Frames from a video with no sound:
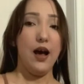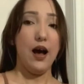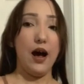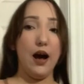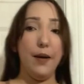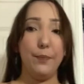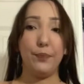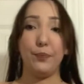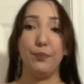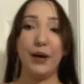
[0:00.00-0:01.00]

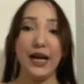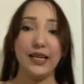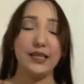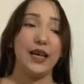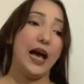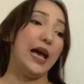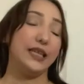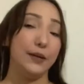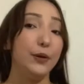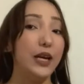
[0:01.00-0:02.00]
But I
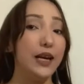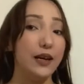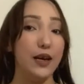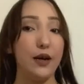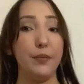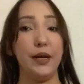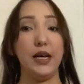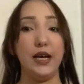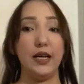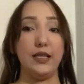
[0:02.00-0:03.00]
did put it in here
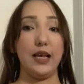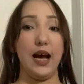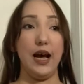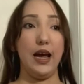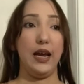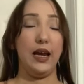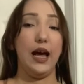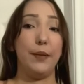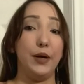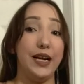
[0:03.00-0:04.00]
because I
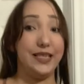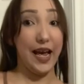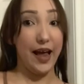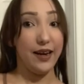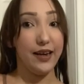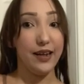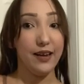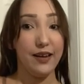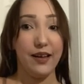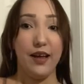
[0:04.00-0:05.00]
am gonna tan in it.
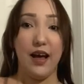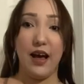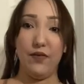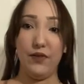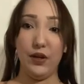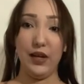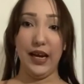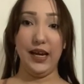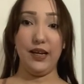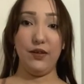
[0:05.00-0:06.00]
I feel
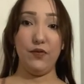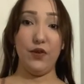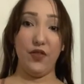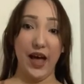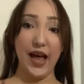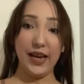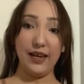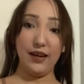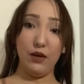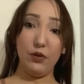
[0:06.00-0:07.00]
like for that,
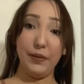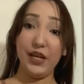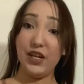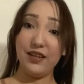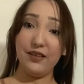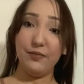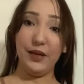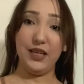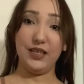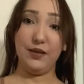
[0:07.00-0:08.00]
it would be good
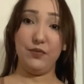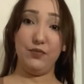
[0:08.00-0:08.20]
because it